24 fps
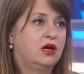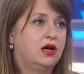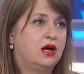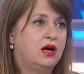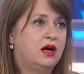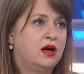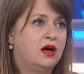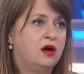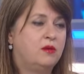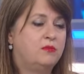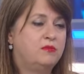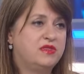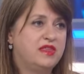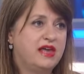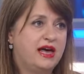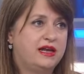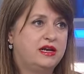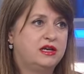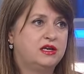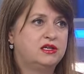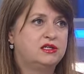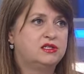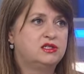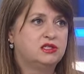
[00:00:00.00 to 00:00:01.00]
um, that
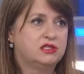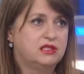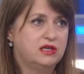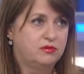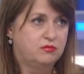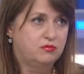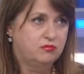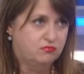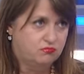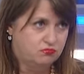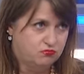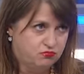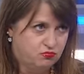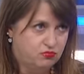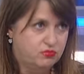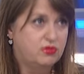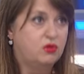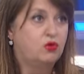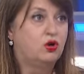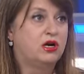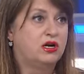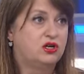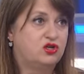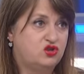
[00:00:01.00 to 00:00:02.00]
is
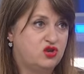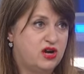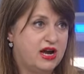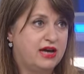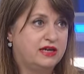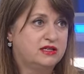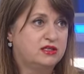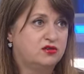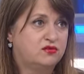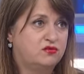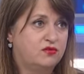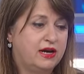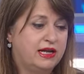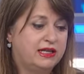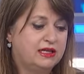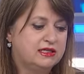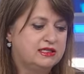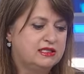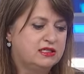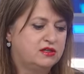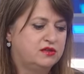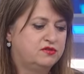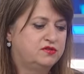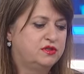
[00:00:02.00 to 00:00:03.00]
more attractive
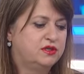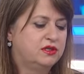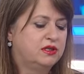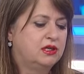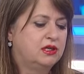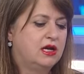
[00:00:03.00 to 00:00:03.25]
relative,